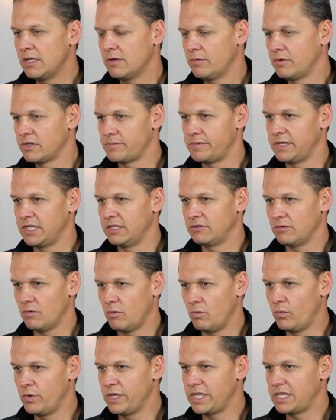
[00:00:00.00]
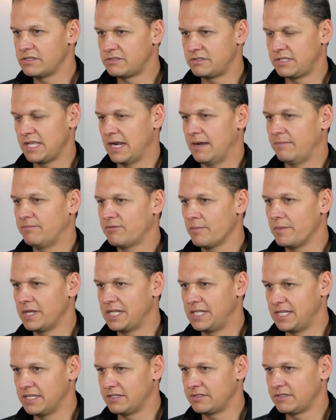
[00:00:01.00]
which means we can set up from a
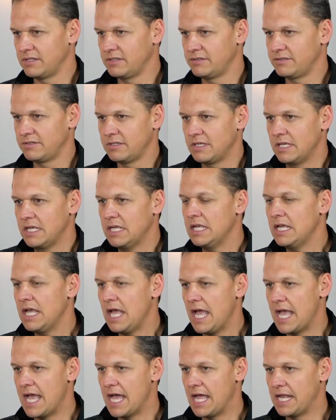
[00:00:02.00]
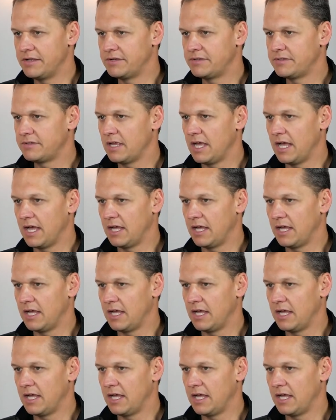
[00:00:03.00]
distance and